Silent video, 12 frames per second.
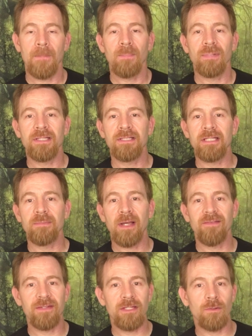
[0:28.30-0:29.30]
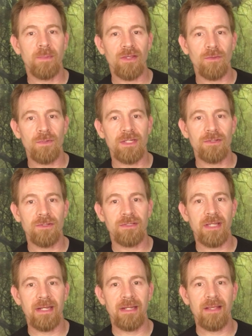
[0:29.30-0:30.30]
Please see my video about the research
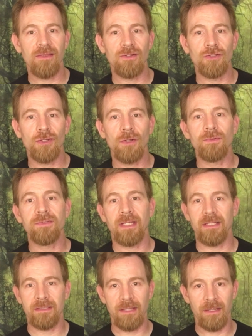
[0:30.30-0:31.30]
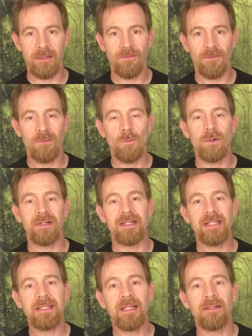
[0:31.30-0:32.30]
that Nathan Jones has done for more
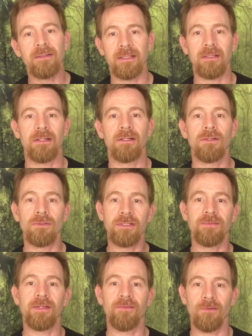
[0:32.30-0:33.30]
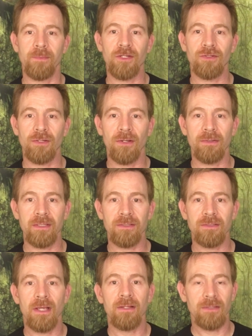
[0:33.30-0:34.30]
detailed and conclusive information on
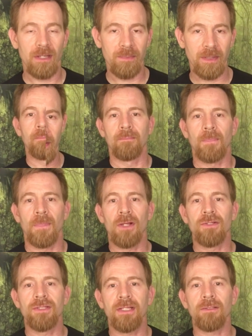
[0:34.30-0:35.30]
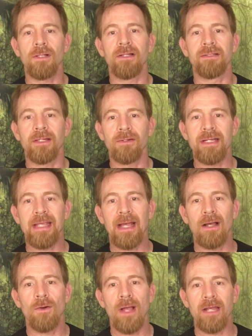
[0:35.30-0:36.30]
this topic. Until dairy
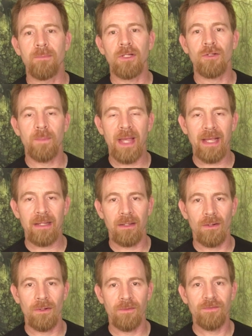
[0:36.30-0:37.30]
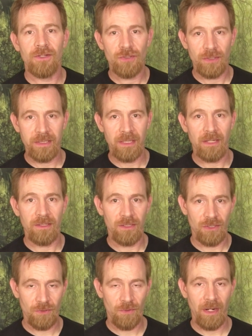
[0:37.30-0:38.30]
cow and milkback are officially
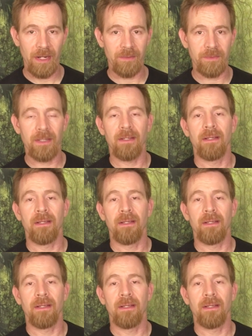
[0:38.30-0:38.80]
described,